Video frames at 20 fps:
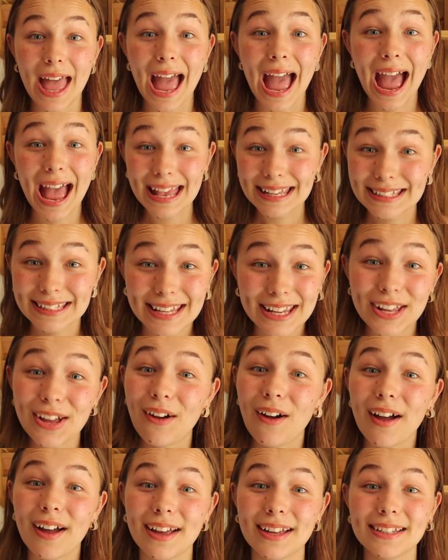asking
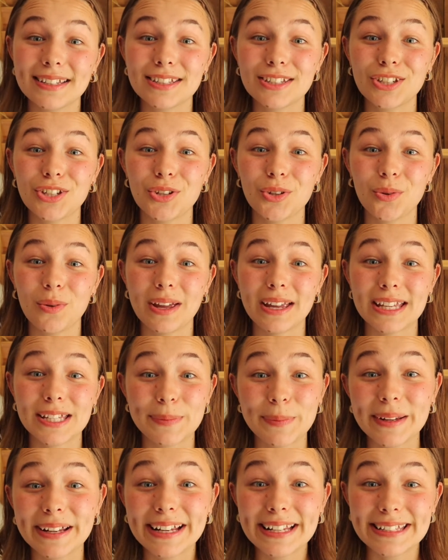God to
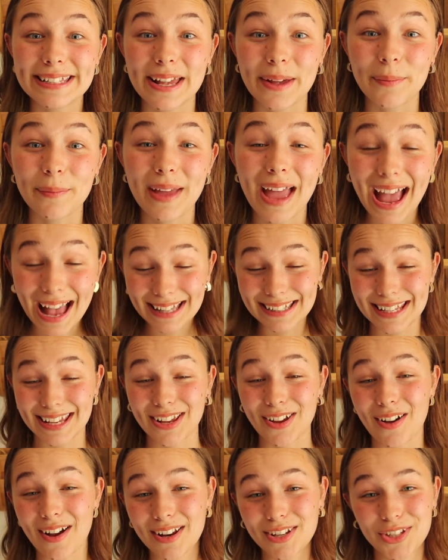experience Him, asking
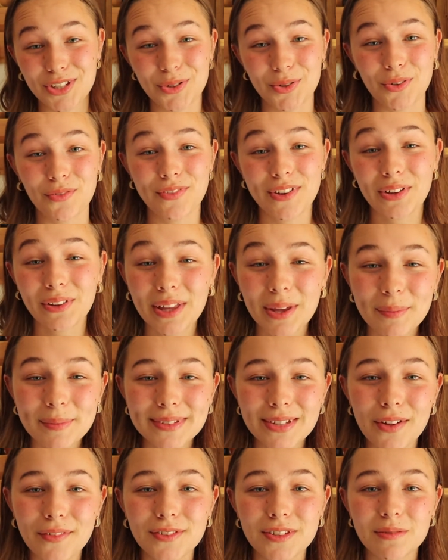God to reveal
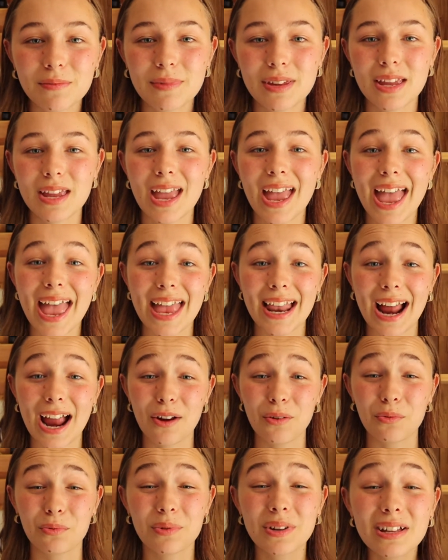Himself to me, and I
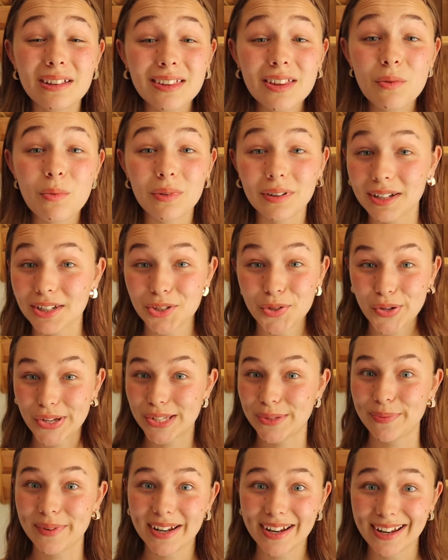really wanted to
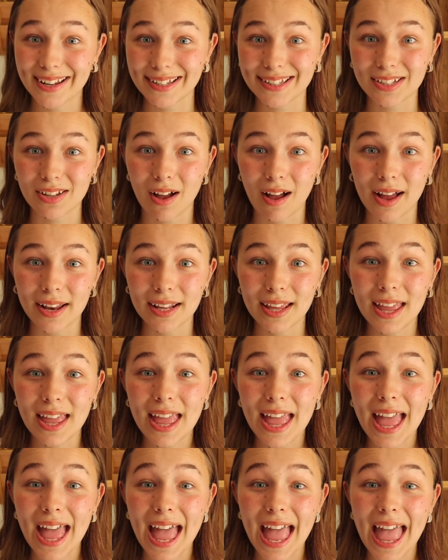experience God.
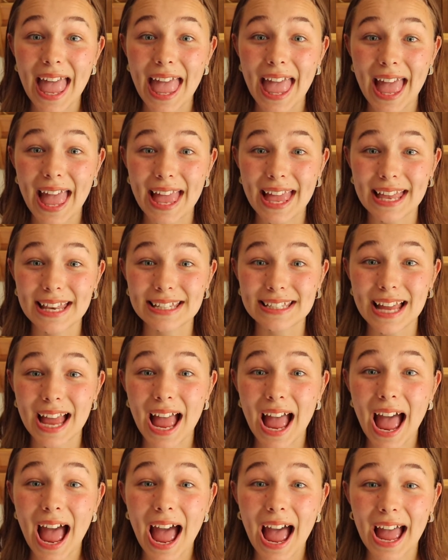And
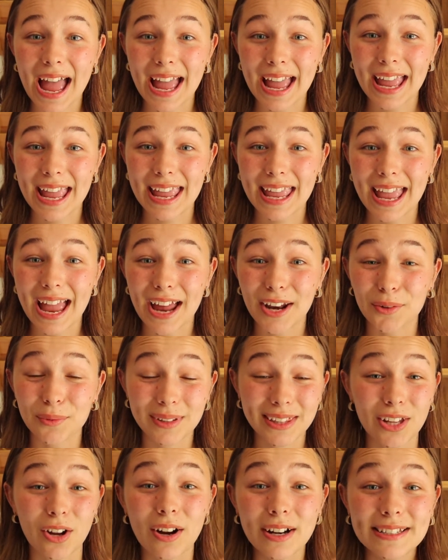I had a
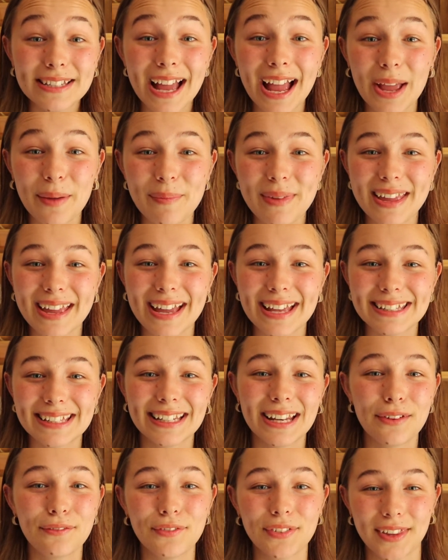really hard time because I
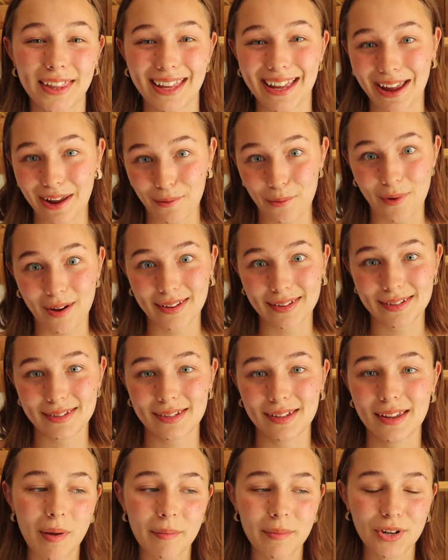didn't feel like I was.
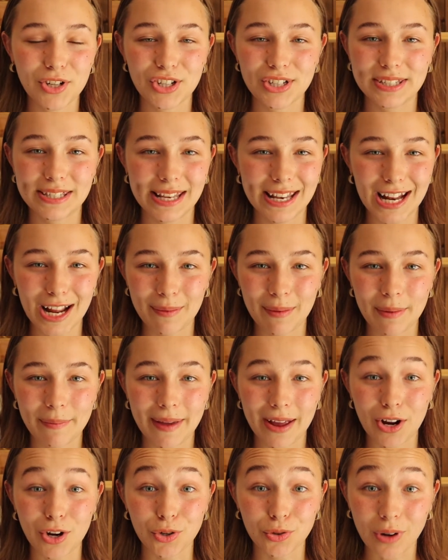I remember just sitting on my
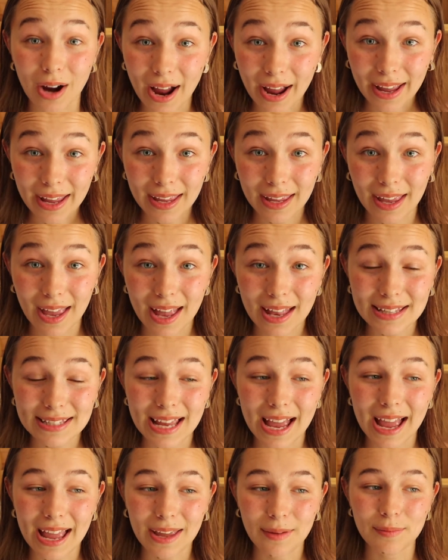bed crying at
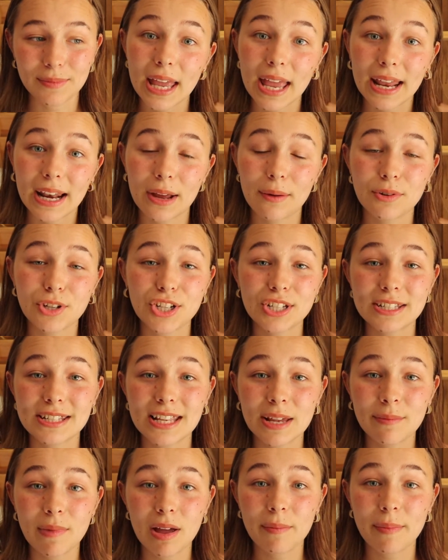times, and I would just sit
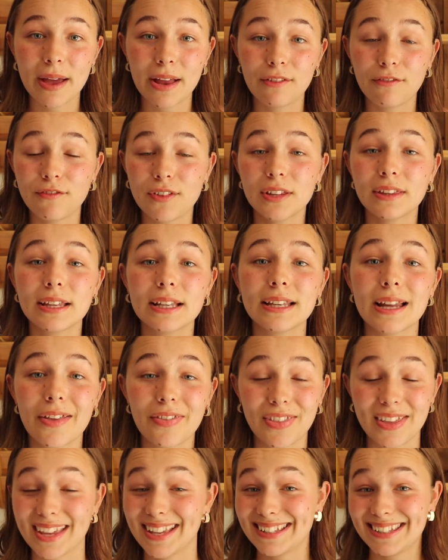in my bed feeling
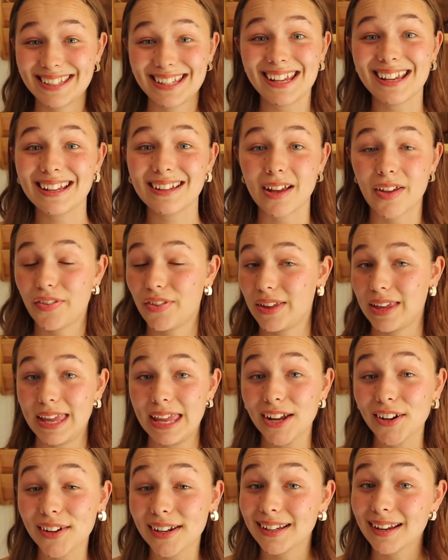nothing, seeing nothing,
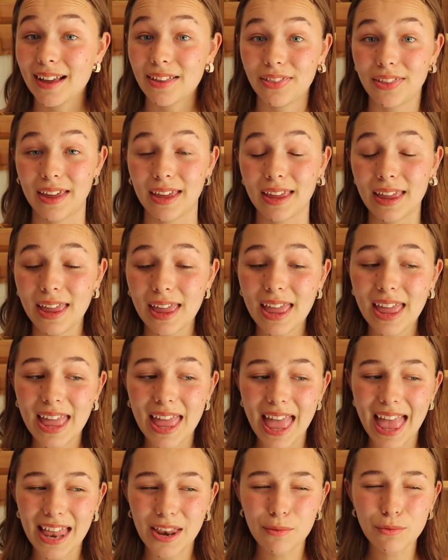hearing nothing,
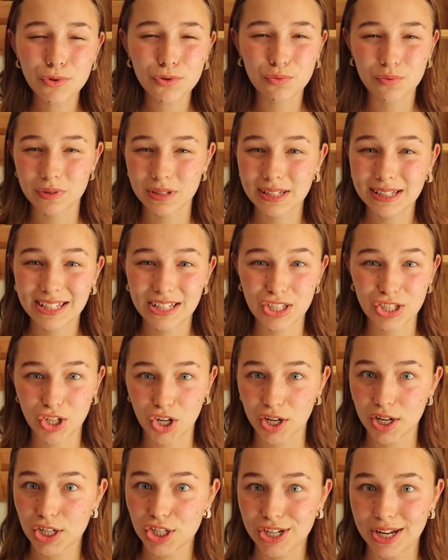and it was really
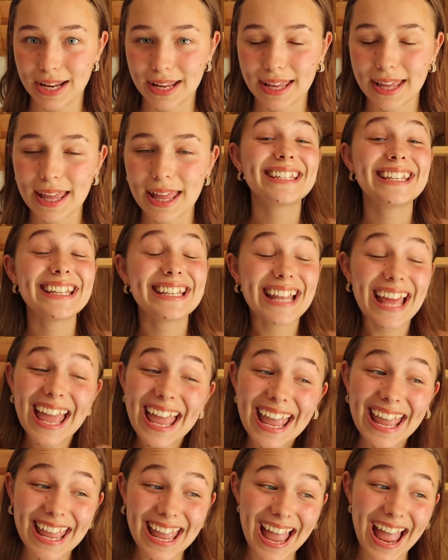discouraging.
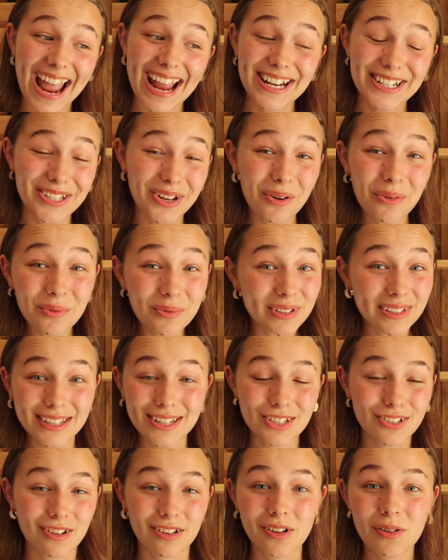Today, I don't really
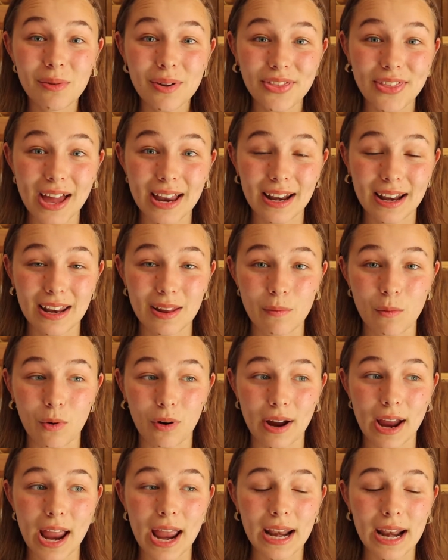struggle with that
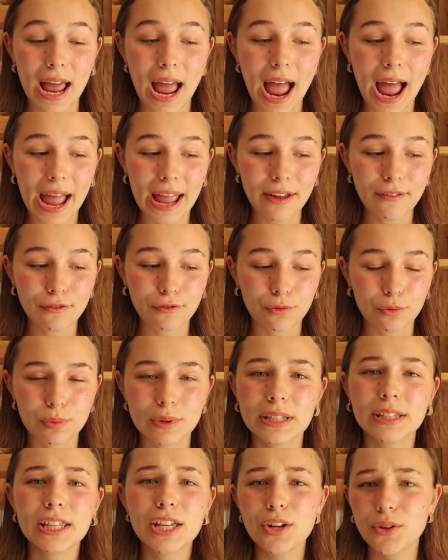anymore, and I've
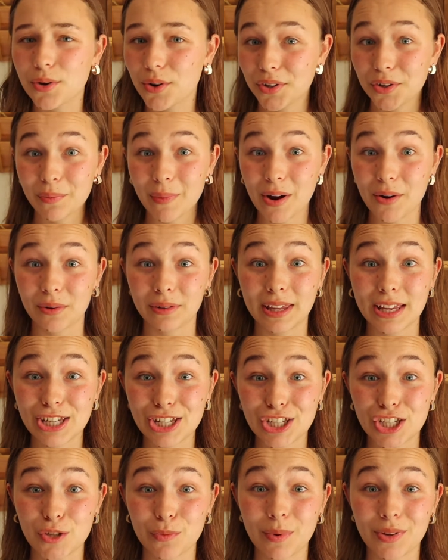really grown in my
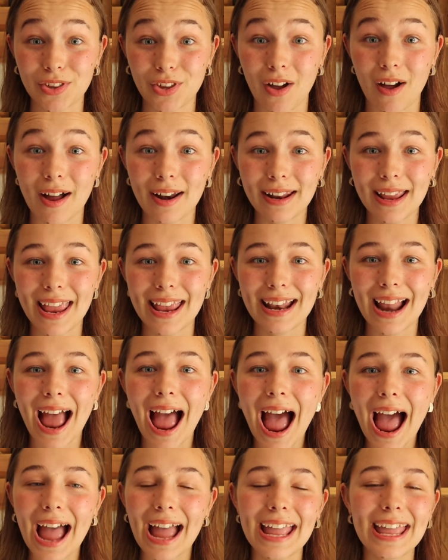relationship with God, and
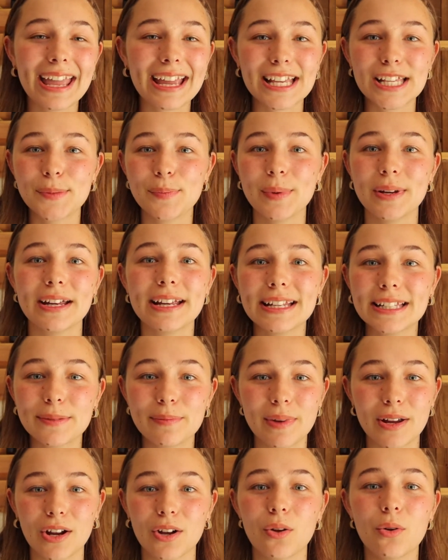I experience
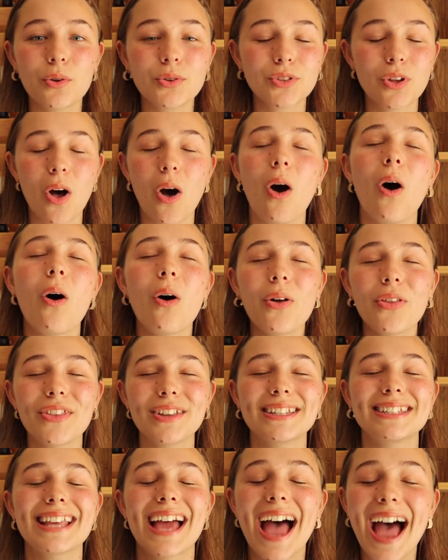miracles all the
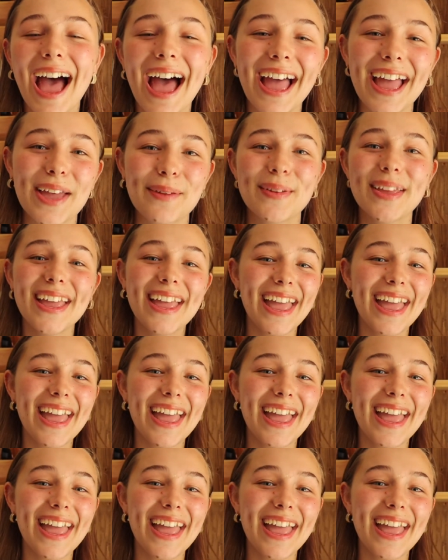time,